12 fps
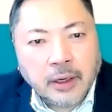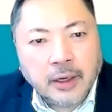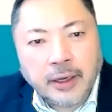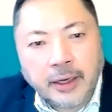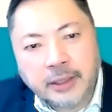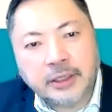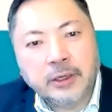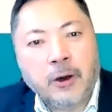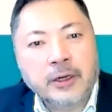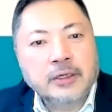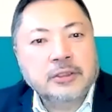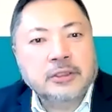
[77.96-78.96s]
It is an
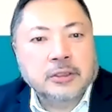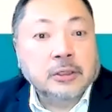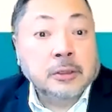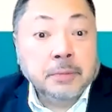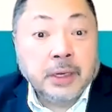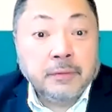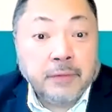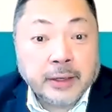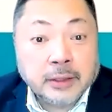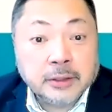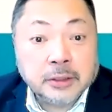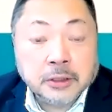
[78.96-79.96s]
honor to be
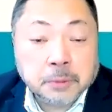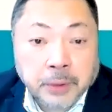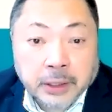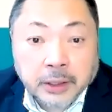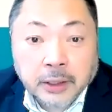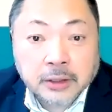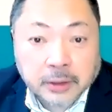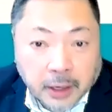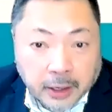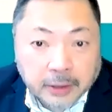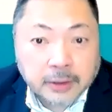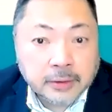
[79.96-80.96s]
invited to speak here
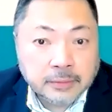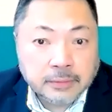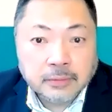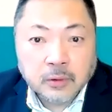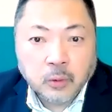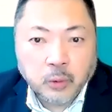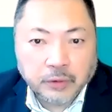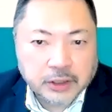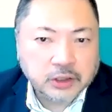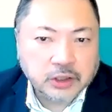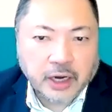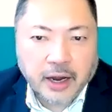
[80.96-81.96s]
tonight with
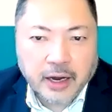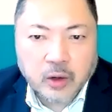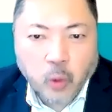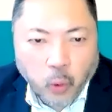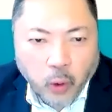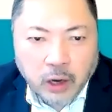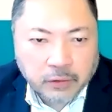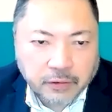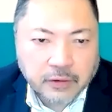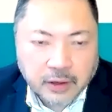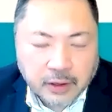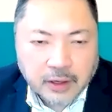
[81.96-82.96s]
such a
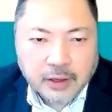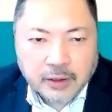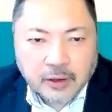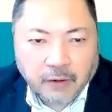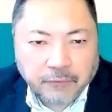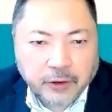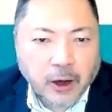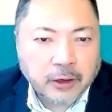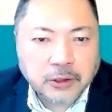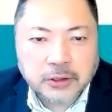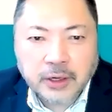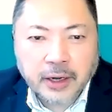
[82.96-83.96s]
wealth of
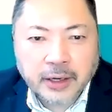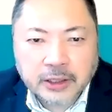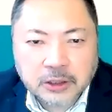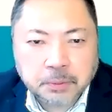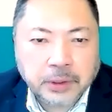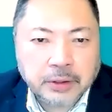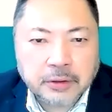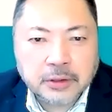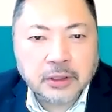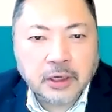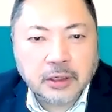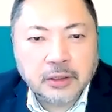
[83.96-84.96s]
knowledge and
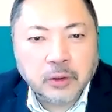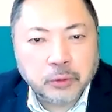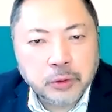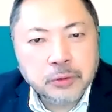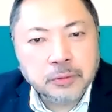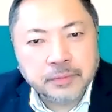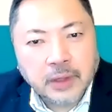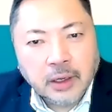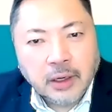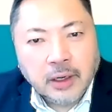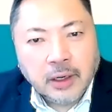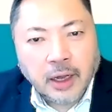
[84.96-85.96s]
experience in the room.
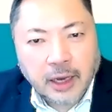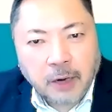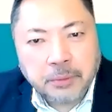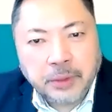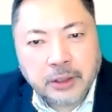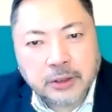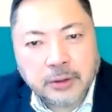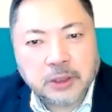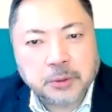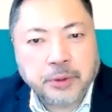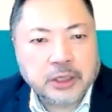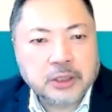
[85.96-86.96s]
Allow me to
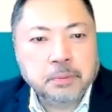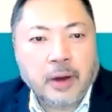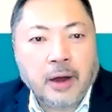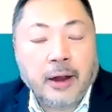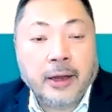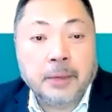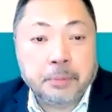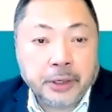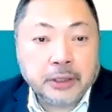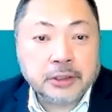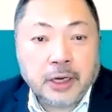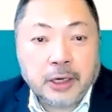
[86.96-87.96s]
express my
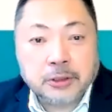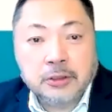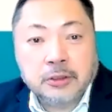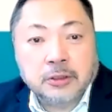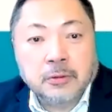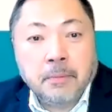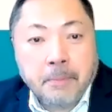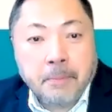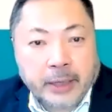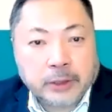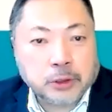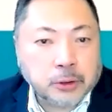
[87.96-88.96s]
appreciation to
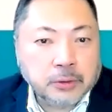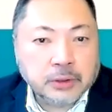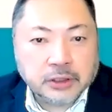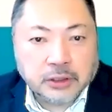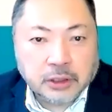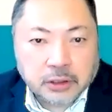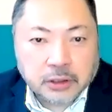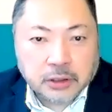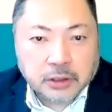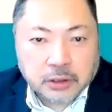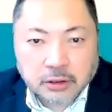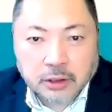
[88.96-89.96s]
Metro Assist
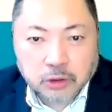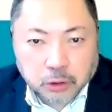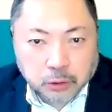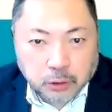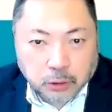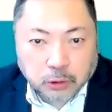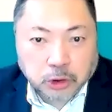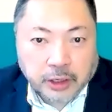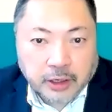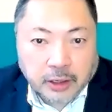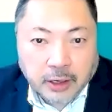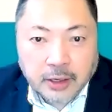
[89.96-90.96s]
and to your
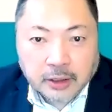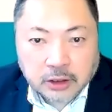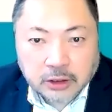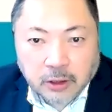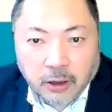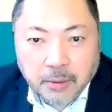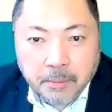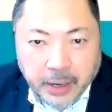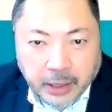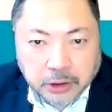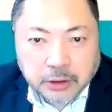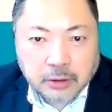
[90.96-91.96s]
chair, Scott
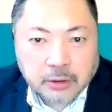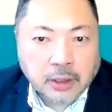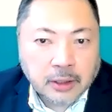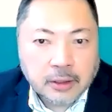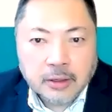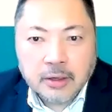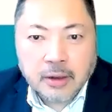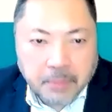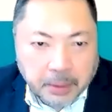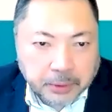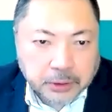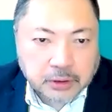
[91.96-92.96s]
Machen,
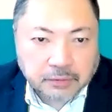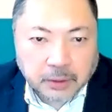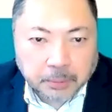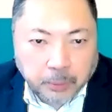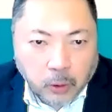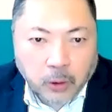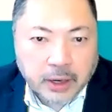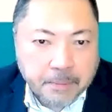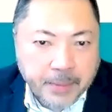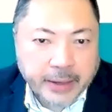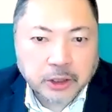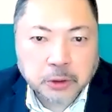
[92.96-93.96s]
members of the board and
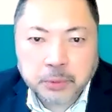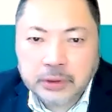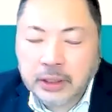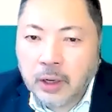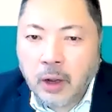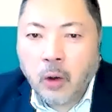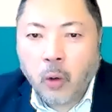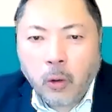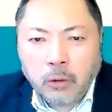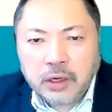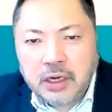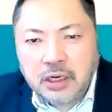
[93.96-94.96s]
management, and all
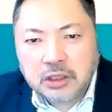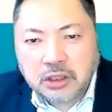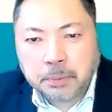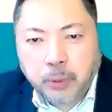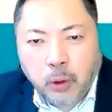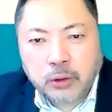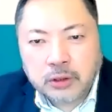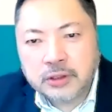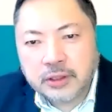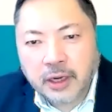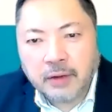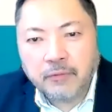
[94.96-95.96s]
the supporters
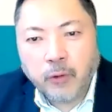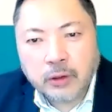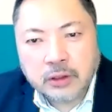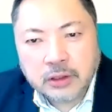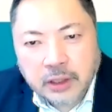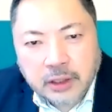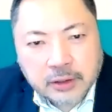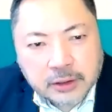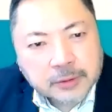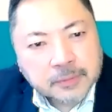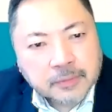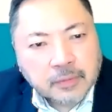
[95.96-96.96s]
and
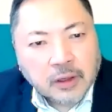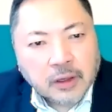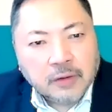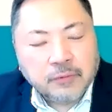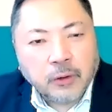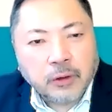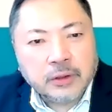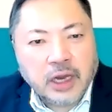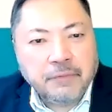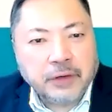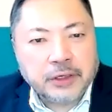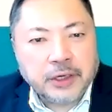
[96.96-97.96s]
volunteers for the
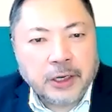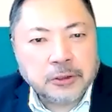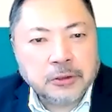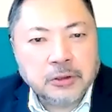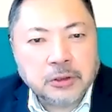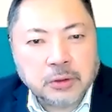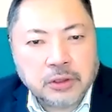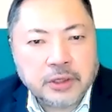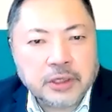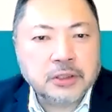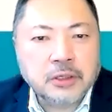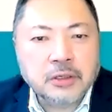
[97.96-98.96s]
invitation to
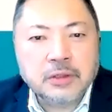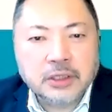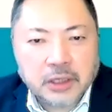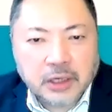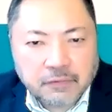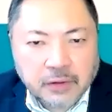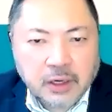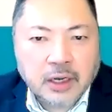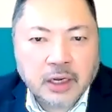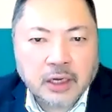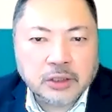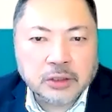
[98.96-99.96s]
address you this evening,
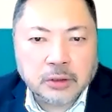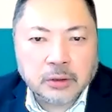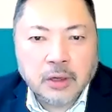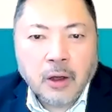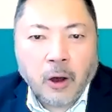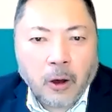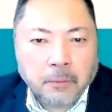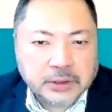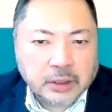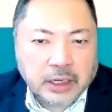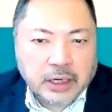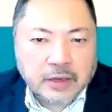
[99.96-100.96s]
and to
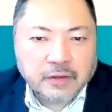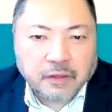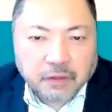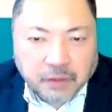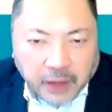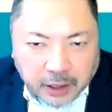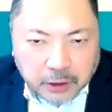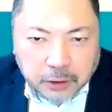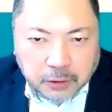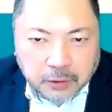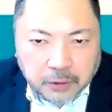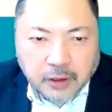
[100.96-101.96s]
obviously thank
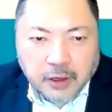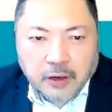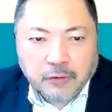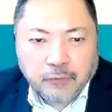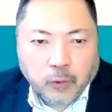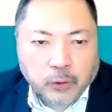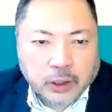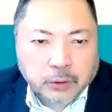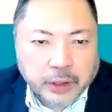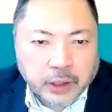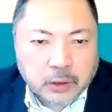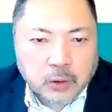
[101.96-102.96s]
you for the
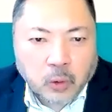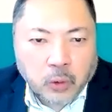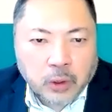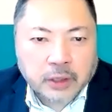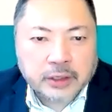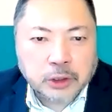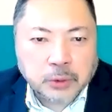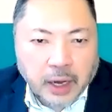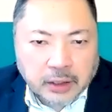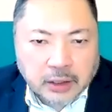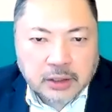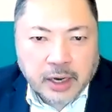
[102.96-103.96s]
critical work that you
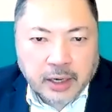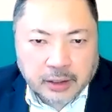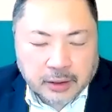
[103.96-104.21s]
undertake.